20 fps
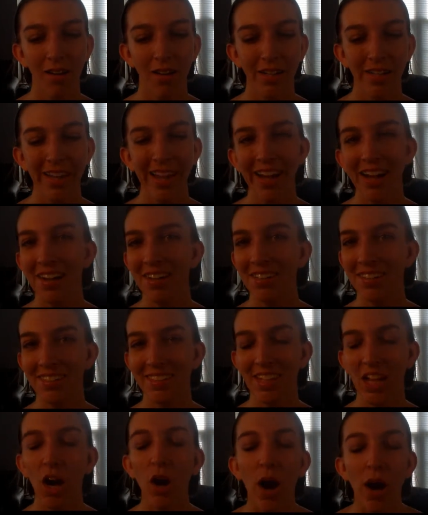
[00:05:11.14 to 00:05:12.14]
yeah,
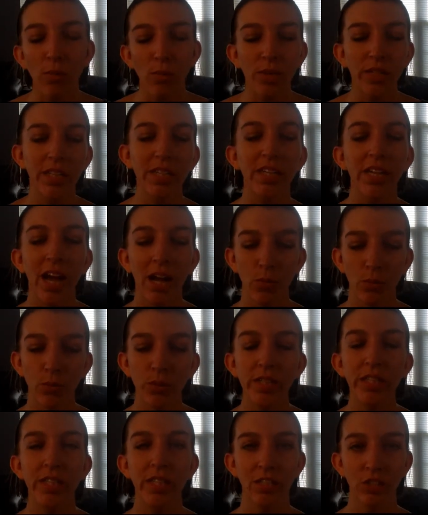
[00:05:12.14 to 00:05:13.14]
no, I
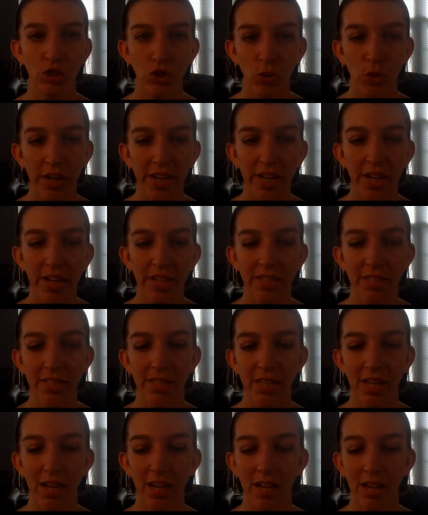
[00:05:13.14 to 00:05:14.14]
really enjoyed
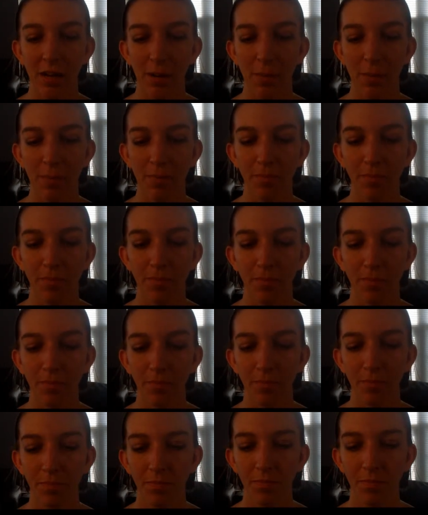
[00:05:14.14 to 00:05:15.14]
it. I
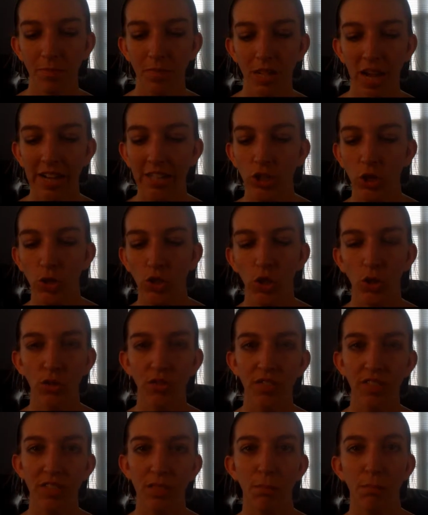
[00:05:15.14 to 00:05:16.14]
don't know
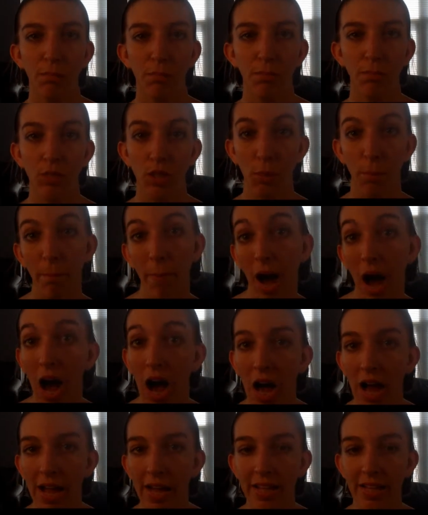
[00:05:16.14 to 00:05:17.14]
if it's to
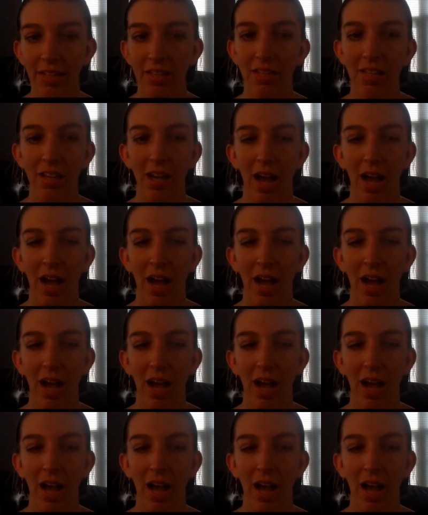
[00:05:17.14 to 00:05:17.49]
buy.